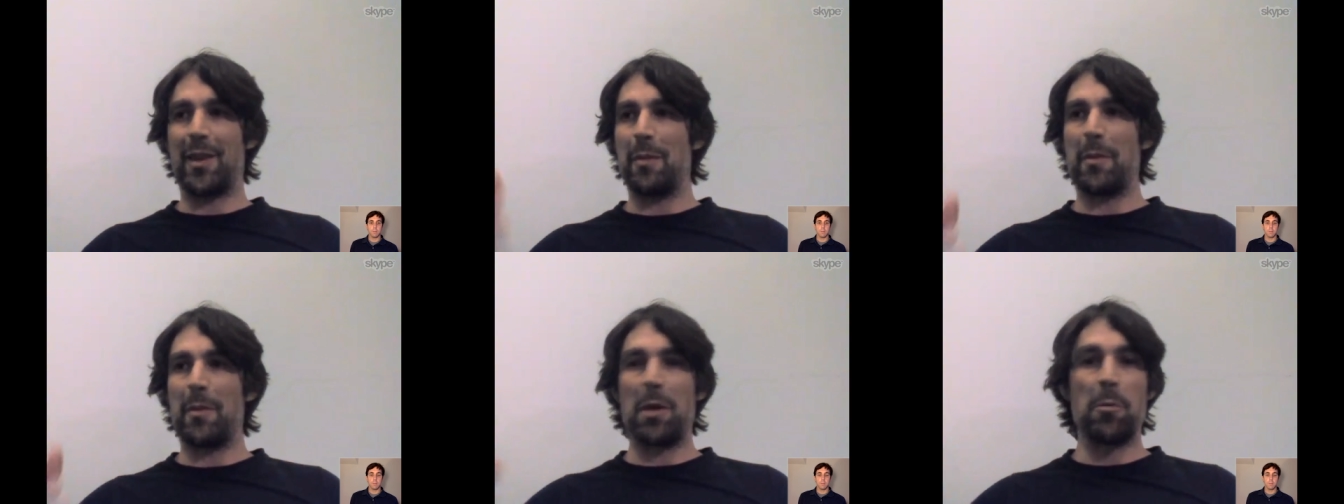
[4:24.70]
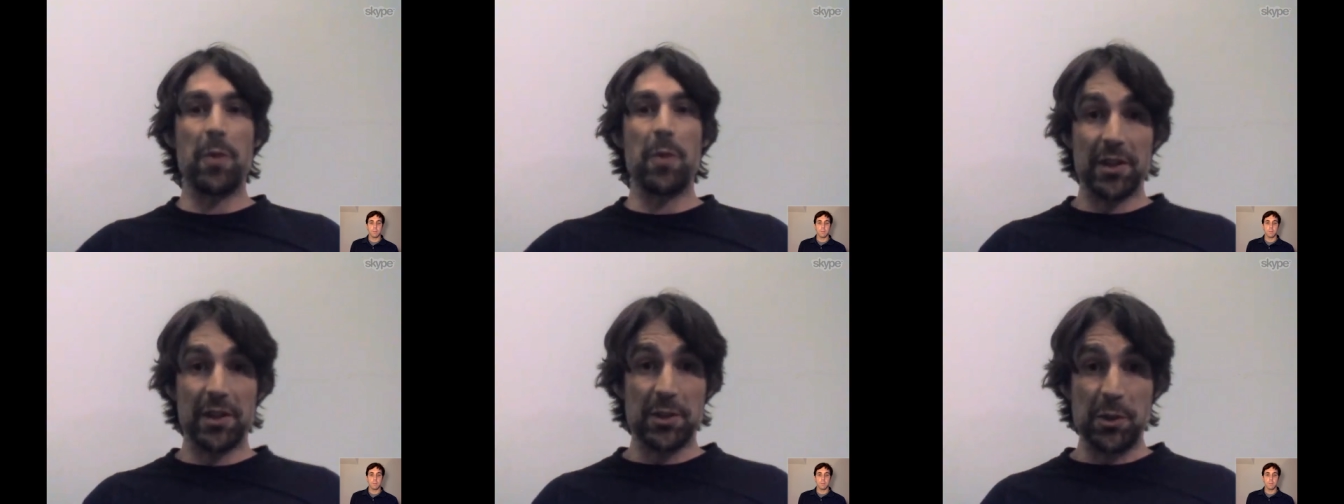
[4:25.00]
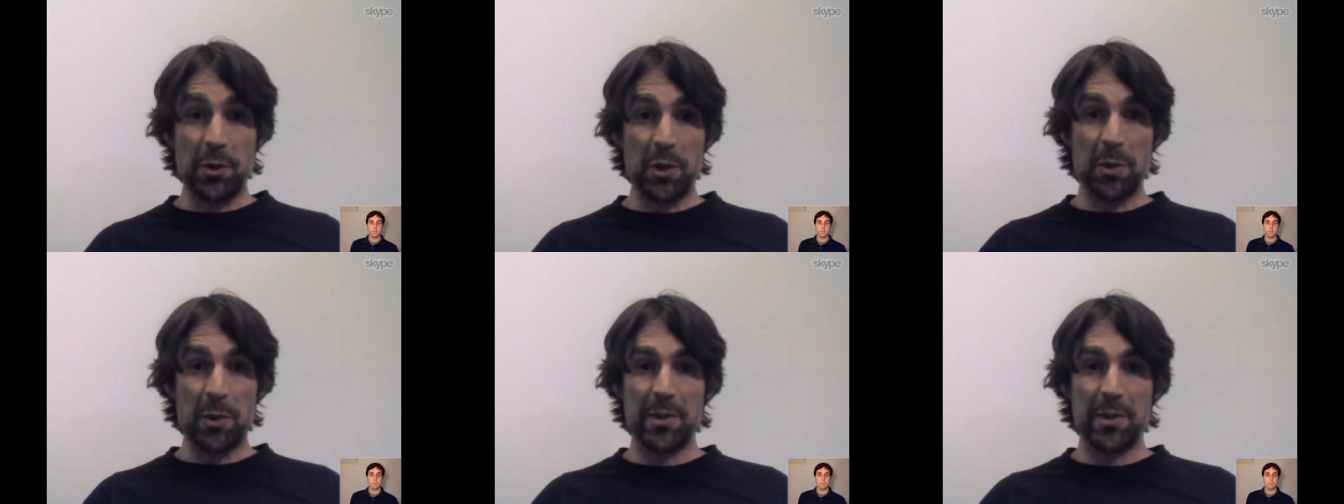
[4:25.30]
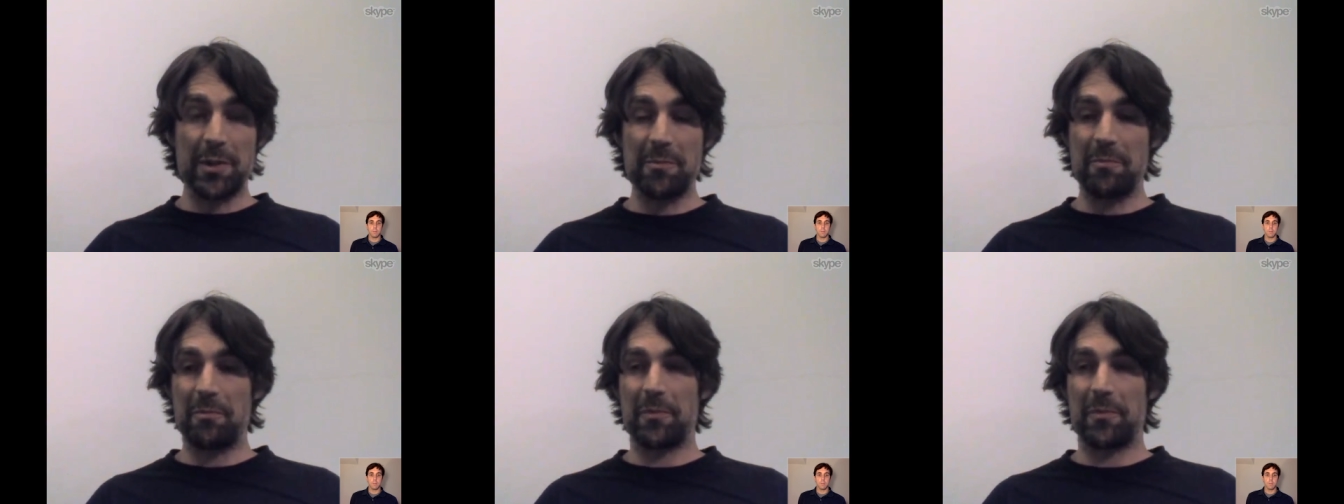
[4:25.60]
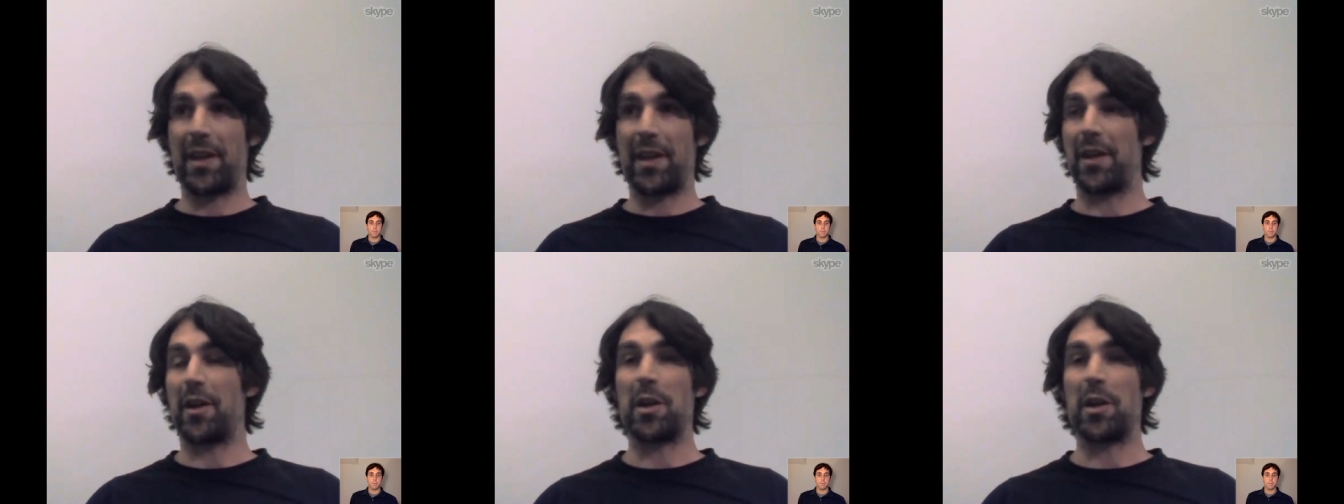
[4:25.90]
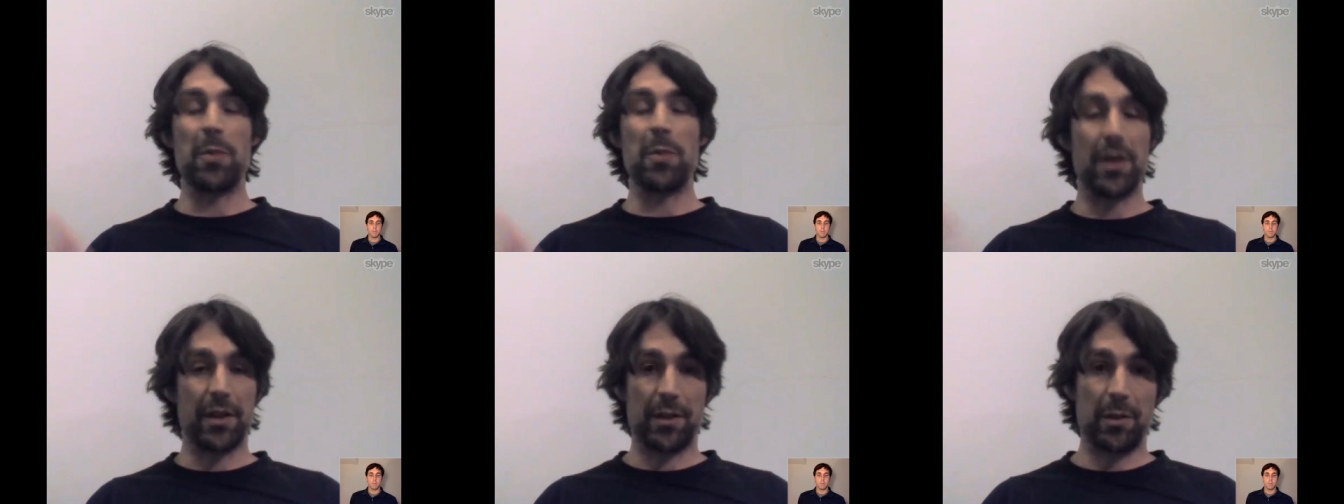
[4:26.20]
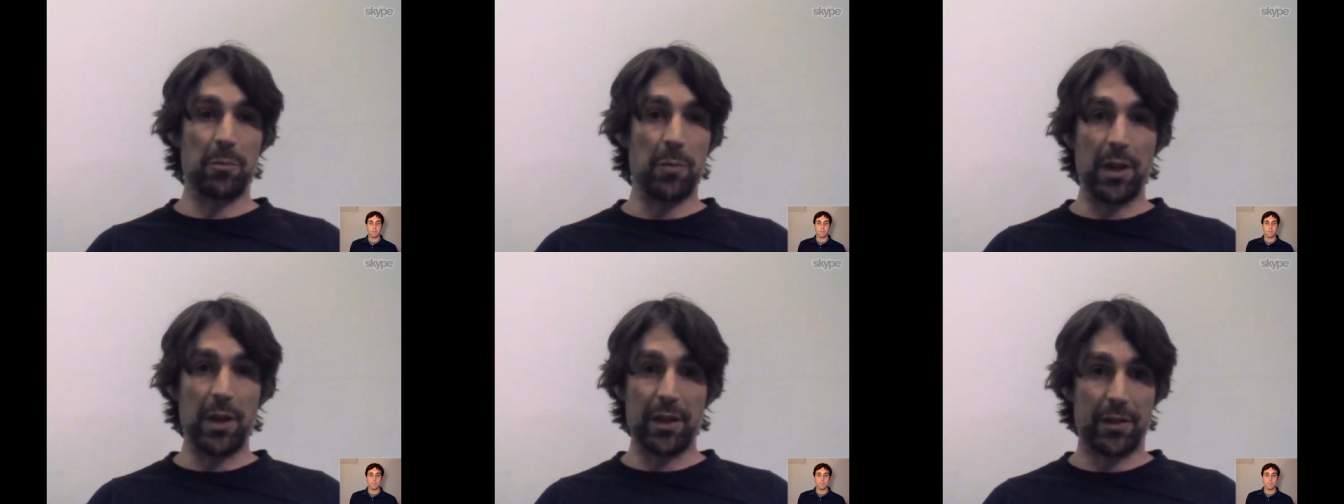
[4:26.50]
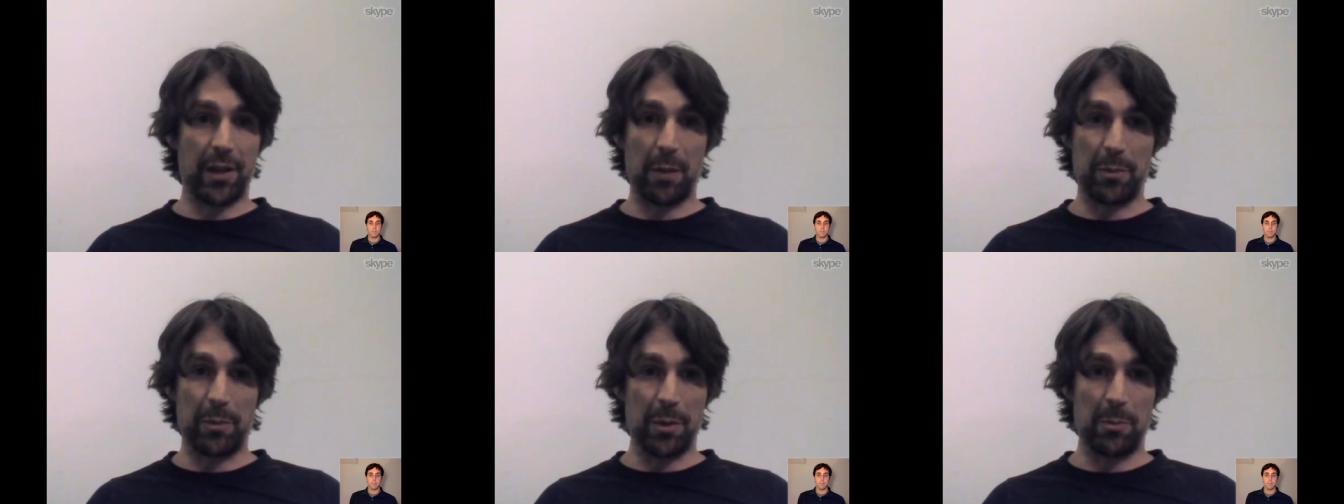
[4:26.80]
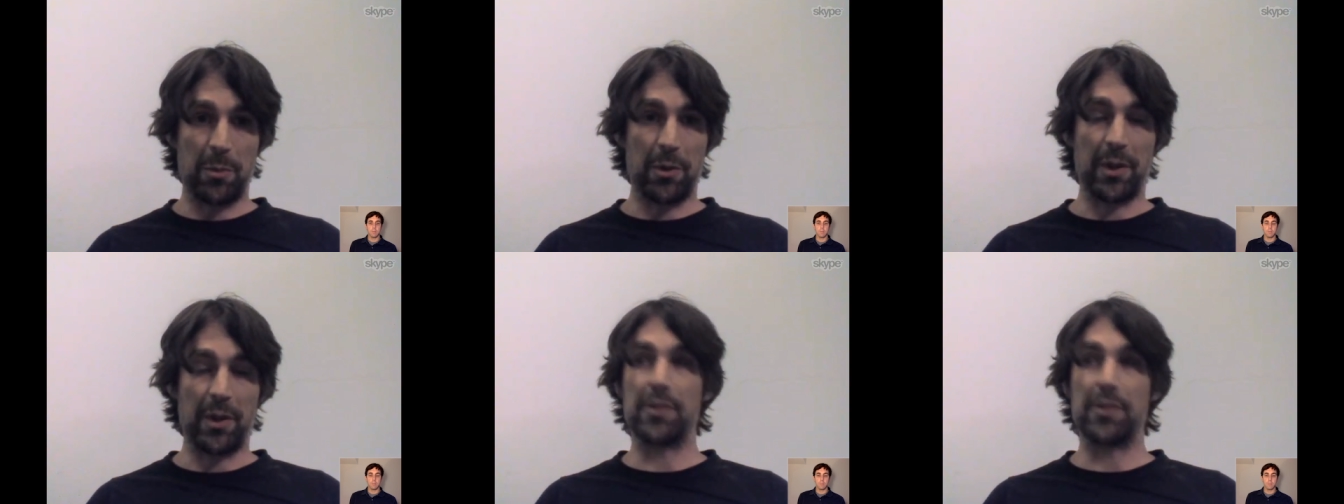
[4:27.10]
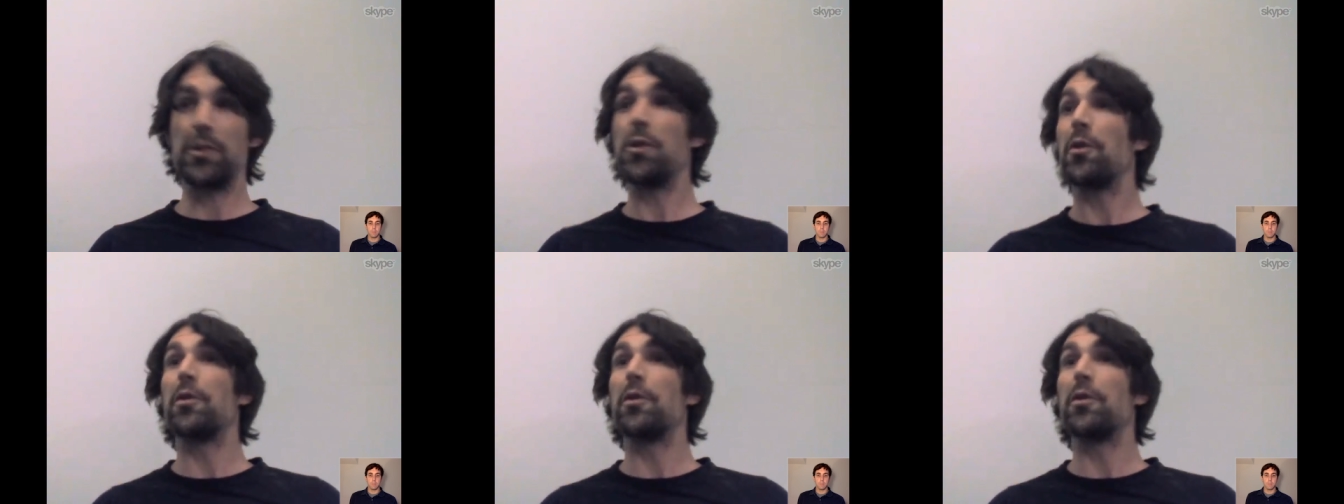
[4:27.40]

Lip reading: they may win a tournament and only win a couple of points.